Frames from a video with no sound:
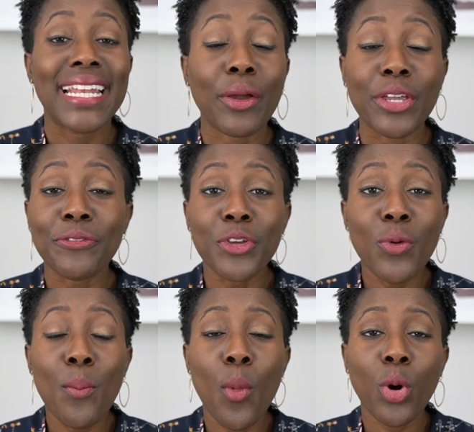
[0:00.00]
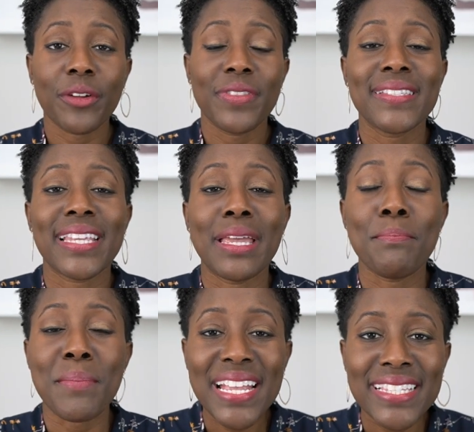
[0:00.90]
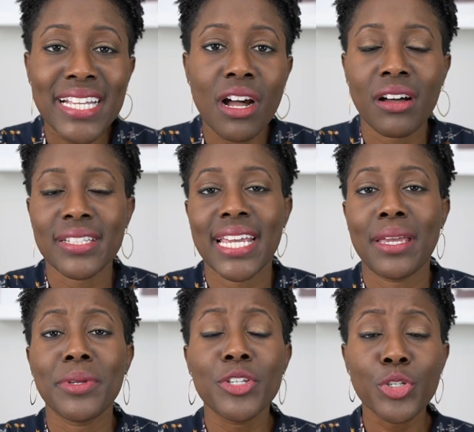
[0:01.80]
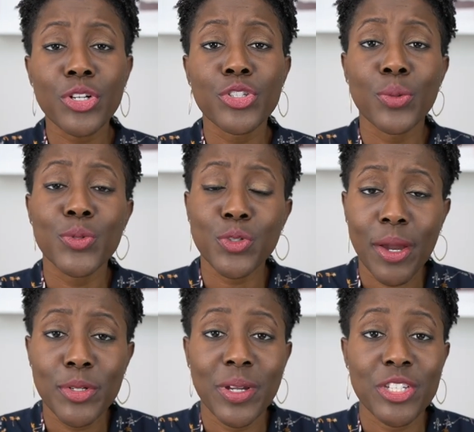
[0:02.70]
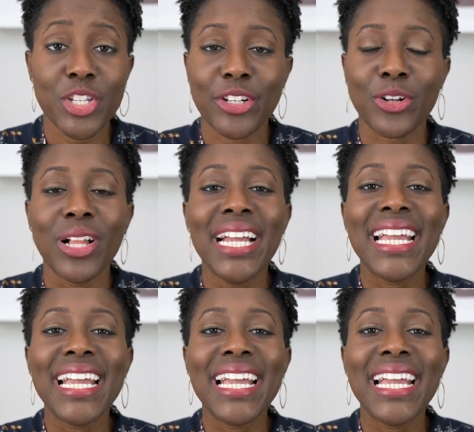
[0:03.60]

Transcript: Now, if you want more of this amazing content, be sure to subscribe to my channel,